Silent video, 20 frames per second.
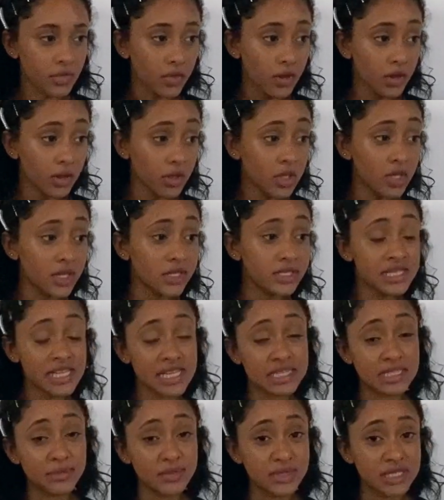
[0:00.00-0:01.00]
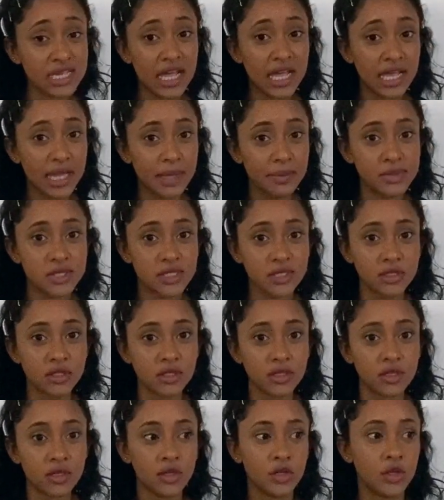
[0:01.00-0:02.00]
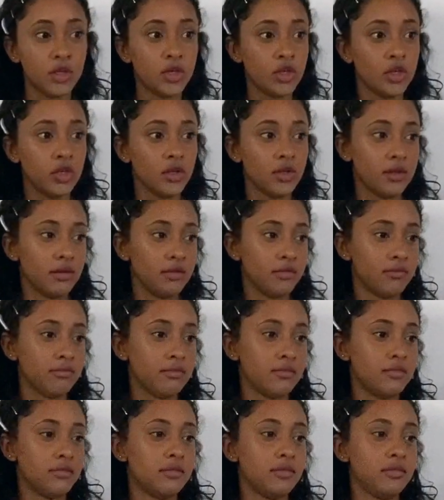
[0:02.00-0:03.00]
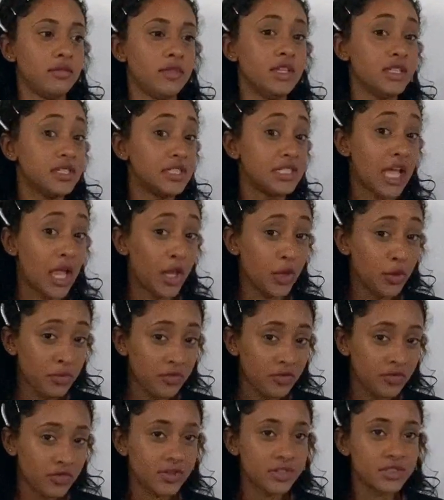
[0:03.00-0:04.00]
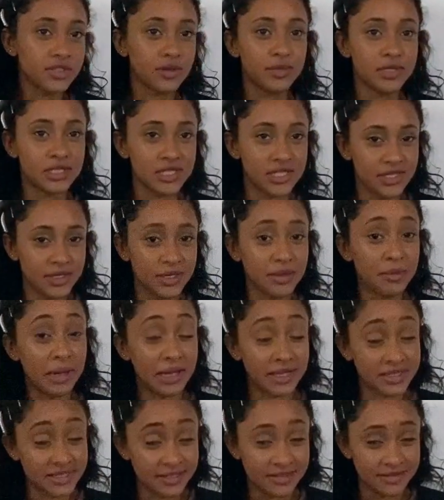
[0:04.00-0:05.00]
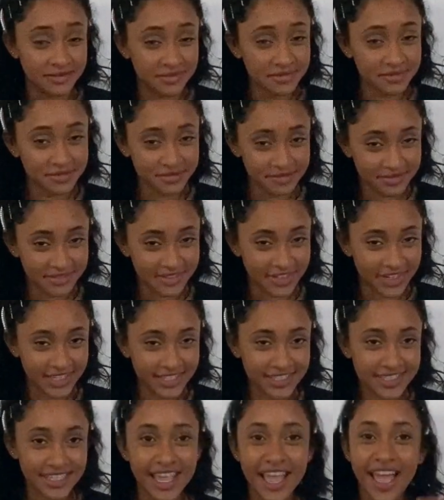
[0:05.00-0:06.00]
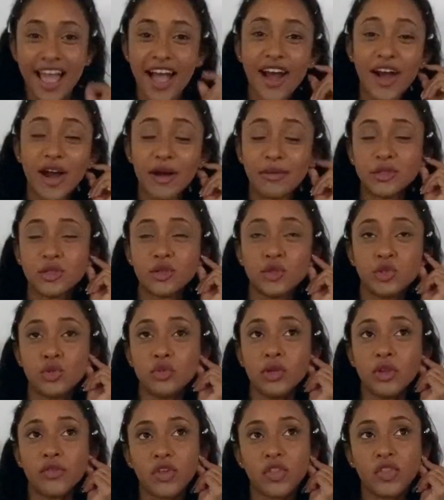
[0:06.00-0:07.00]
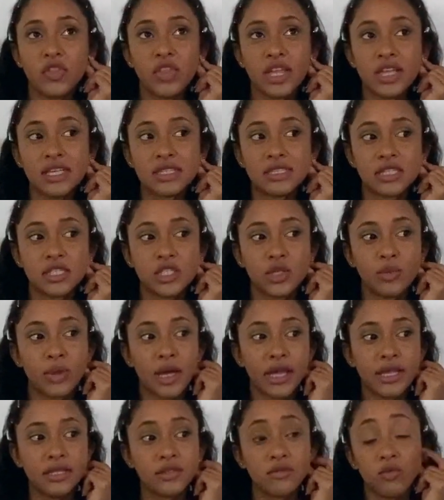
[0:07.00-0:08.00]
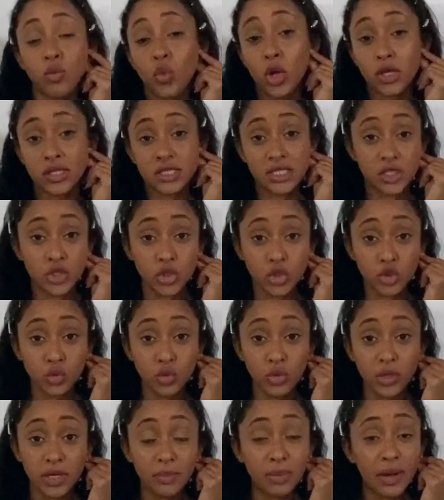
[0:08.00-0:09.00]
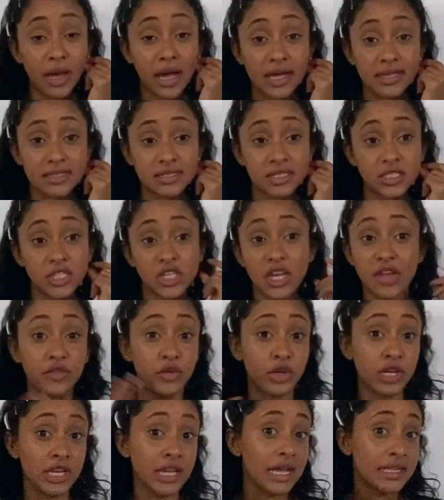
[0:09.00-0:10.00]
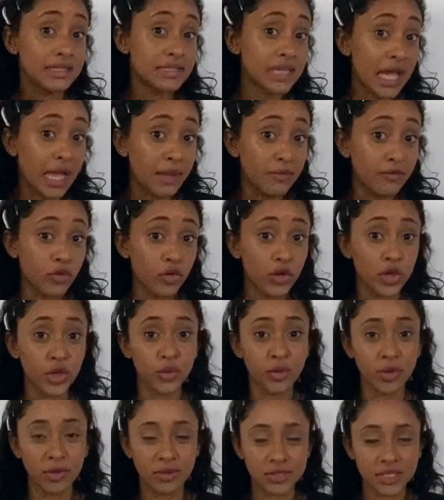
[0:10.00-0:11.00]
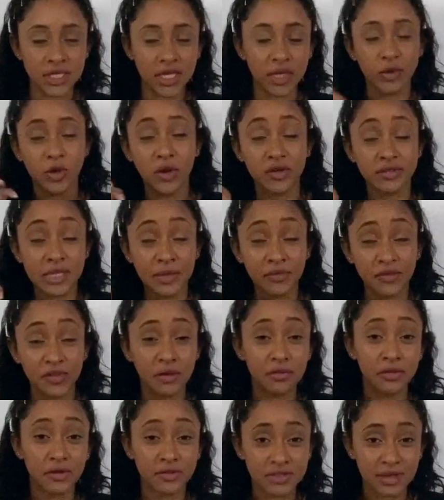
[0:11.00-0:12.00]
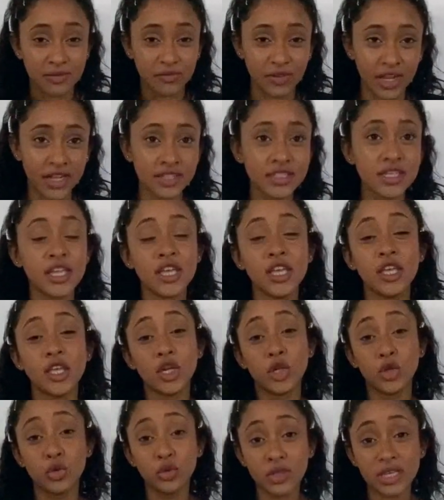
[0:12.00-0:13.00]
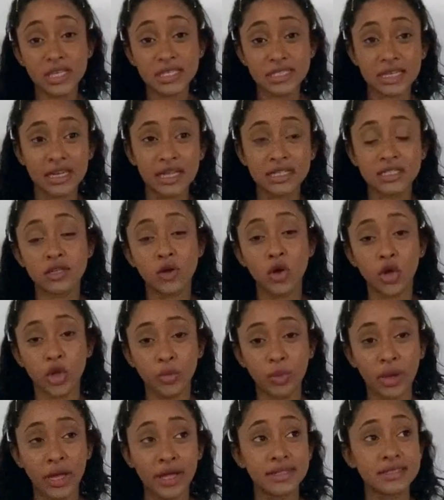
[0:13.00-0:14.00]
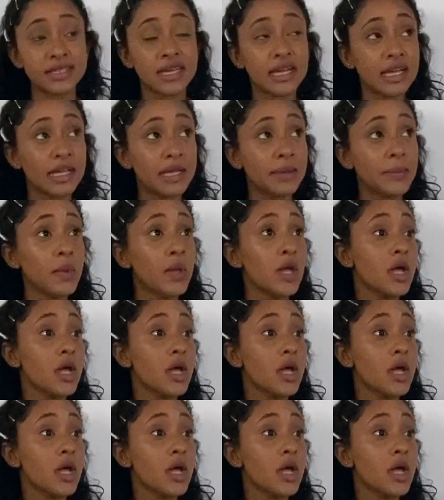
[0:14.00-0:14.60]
you could take some time to yourself, because obviously you're by yourself, right? So do different things that you might have wanted to do in the past that you never really had time for. You know, we were saying we don't have time for that, we don't have time for that. You could do things like that to occupy your time.